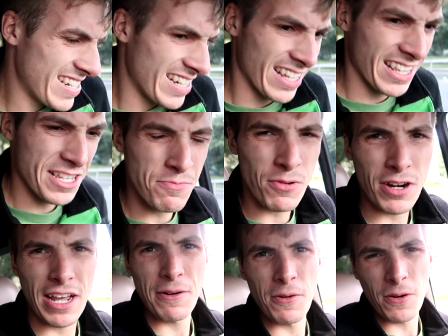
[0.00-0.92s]
Ah, this
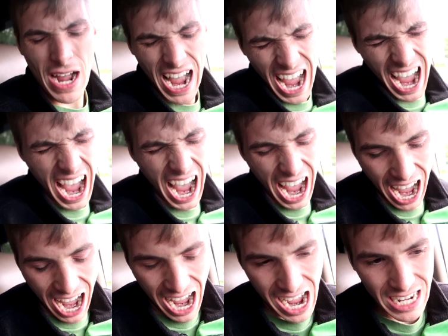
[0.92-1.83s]
morning I woke.
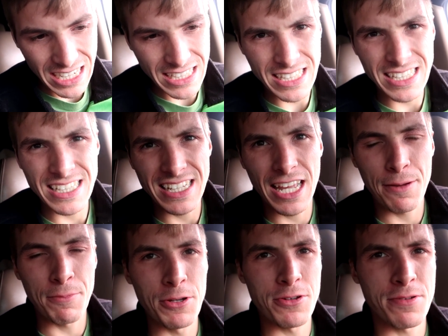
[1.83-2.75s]
Ah,
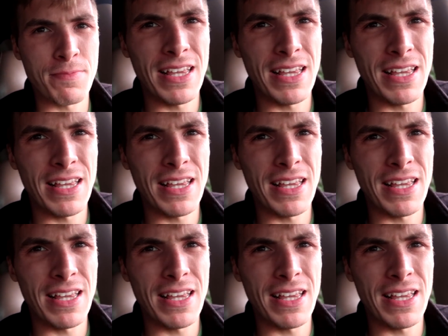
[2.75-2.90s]
can't be using